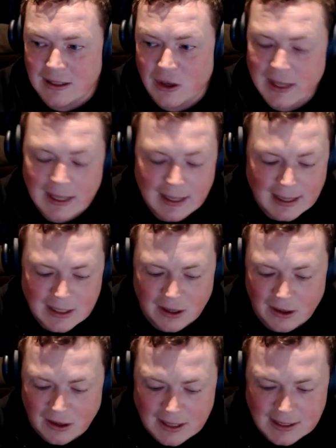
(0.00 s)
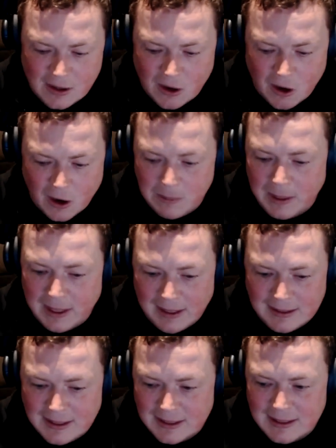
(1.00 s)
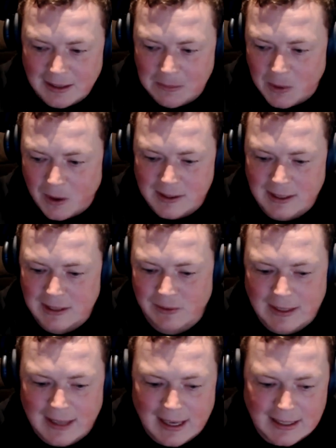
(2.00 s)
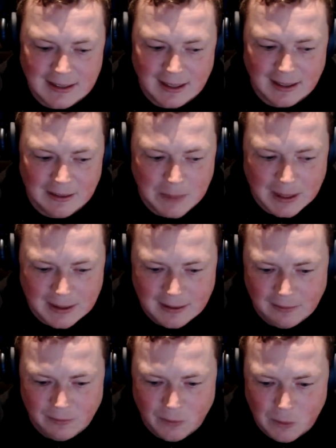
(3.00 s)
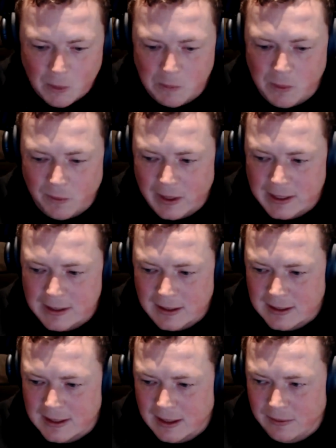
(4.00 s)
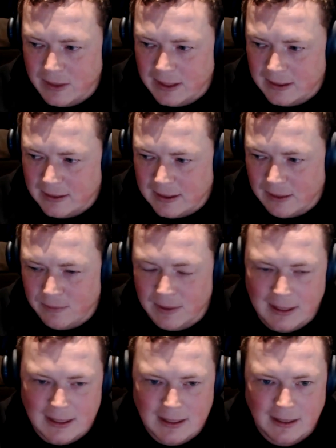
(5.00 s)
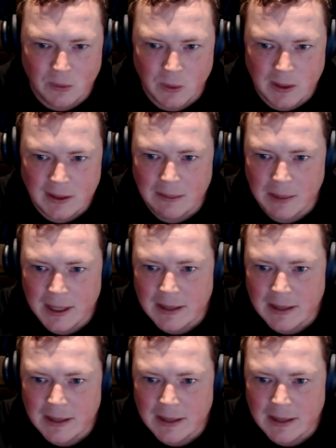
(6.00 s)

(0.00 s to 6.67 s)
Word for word: So I think as a as a hobby system, Archie is fantastic, but for more professional stuff, I definitely stick with